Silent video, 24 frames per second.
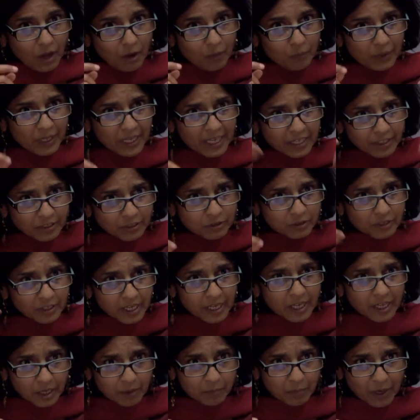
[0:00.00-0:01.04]
We need to
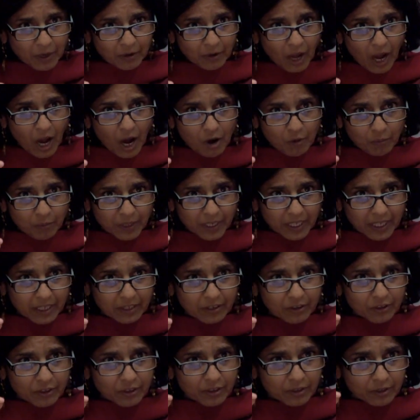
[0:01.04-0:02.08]
think about how we
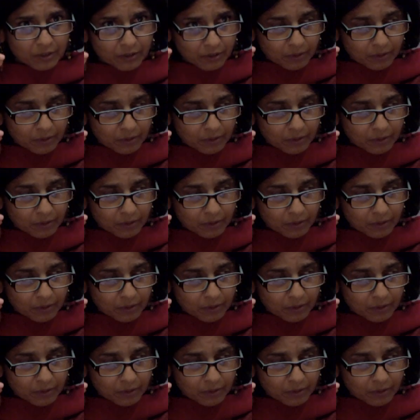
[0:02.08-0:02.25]
can